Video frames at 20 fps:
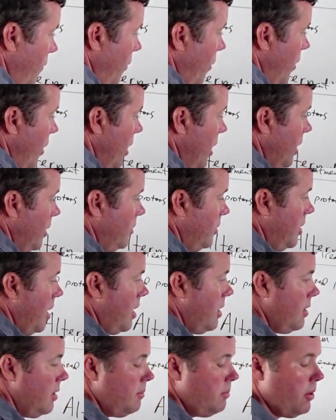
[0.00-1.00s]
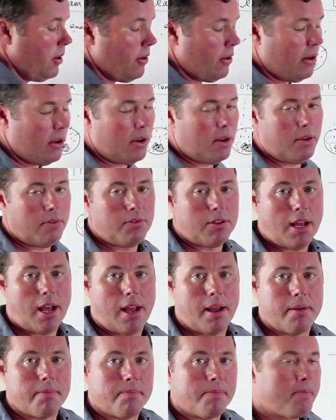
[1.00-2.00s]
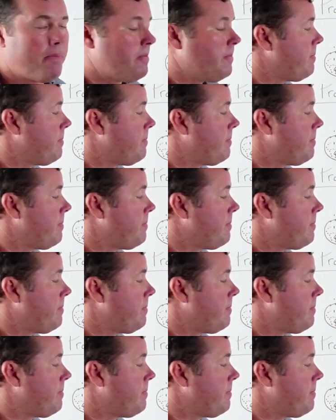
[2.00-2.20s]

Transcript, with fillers: for an extended period of time.